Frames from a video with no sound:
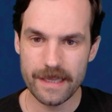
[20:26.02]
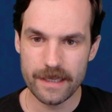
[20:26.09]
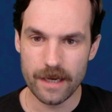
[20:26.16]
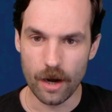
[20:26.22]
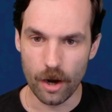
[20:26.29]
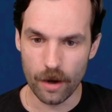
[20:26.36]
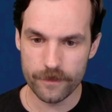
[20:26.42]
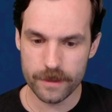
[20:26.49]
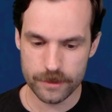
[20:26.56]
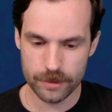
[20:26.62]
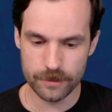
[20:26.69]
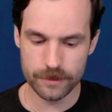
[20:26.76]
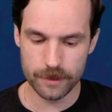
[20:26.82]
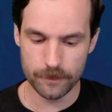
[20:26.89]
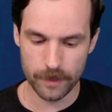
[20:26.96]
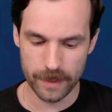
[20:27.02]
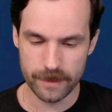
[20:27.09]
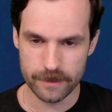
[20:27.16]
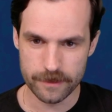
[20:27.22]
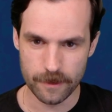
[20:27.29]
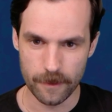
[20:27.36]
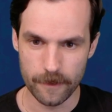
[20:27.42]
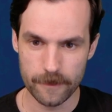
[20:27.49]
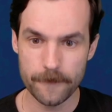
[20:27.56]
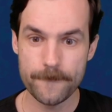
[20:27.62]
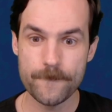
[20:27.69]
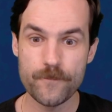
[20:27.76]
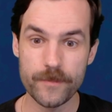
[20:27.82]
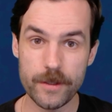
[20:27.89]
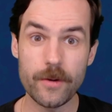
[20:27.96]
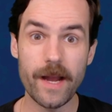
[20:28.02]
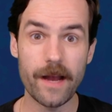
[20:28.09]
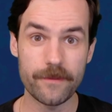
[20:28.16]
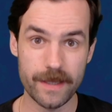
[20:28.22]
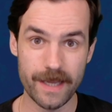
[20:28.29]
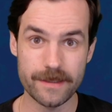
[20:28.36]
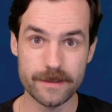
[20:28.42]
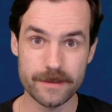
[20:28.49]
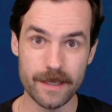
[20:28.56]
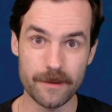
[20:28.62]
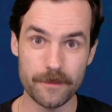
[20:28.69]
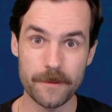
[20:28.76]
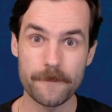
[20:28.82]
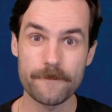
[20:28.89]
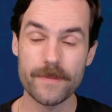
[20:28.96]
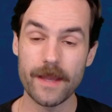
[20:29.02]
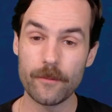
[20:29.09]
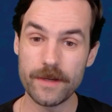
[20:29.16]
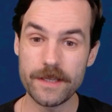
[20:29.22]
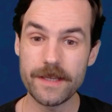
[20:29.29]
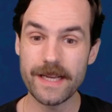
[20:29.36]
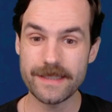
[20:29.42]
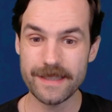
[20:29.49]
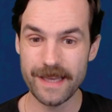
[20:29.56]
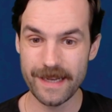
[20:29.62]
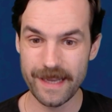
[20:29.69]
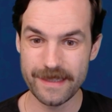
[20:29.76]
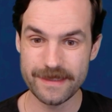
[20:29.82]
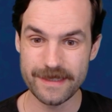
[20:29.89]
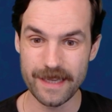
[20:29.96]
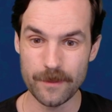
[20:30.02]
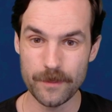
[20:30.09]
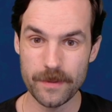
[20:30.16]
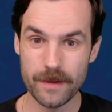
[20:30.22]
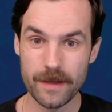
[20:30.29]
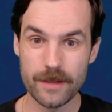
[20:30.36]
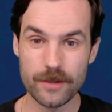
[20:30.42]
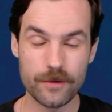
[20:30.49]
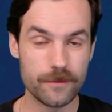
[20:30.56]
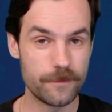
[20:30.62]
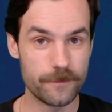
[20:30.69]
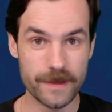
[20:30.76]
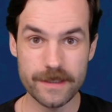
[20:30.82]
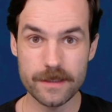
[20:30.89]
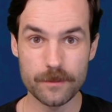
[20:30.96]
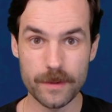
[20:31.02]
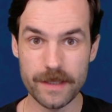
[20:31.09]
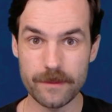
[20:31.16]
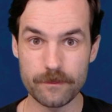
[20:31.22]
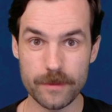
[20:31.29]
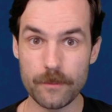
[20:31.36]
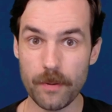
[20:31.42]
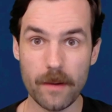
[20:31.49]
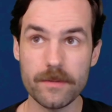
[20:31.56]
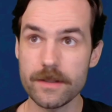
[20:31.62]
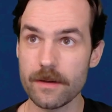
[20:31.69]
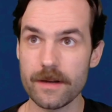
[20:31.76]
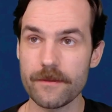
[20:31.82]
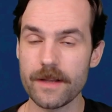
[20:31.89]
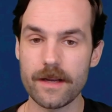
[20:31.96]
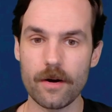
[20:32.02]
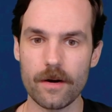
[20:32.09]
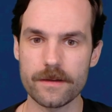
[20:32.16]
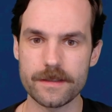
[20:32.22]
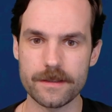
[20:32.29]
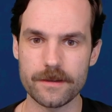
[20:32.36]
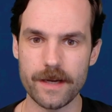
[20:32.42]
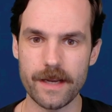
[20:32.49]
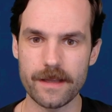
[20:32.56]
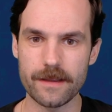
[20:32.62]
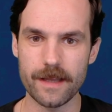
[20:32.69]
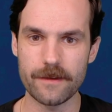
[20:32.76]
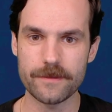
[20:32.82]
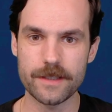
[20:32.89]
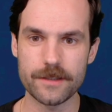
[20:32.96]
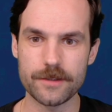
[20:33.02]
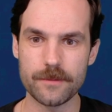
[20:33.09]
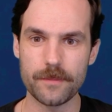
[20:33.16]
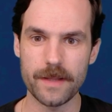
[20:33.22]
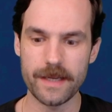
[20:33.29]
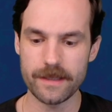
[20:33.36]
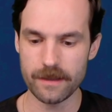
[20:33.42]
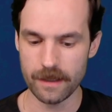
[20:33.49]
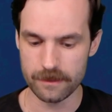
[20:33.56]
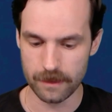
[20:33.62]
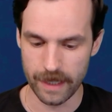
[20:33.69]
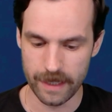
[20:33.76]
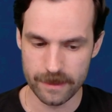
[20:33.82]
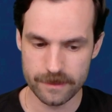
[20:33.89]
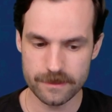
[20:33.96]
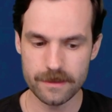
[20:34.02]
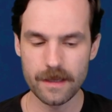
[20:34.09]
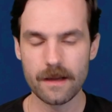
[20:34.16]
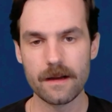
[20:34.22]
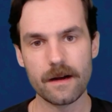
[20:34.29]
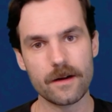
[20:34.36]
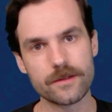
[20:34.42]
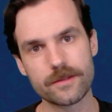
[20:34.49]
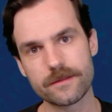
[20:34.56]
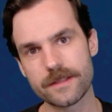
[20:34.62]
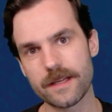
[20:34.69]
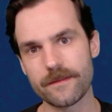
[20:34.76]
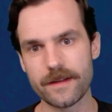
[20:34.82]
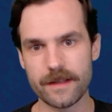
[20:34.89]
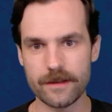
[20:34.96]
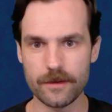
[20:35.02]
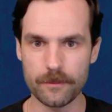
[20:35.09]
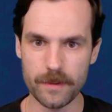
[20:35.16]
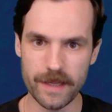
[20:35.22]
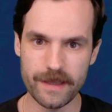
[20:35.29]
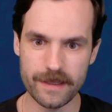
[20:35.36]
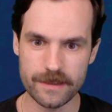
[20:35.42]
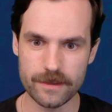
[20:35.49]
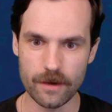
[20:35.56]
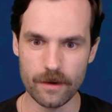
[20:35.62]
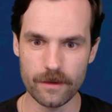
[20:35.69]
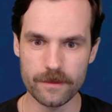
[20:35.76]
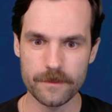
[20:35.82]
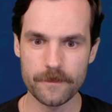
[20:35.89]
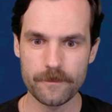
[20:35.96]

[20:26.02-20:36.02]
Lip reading: on the turn you play this card, you have an end step. And when you get to that end step, you probably don't have any cards in your hand left because you played a land on turn 7 and you play this card.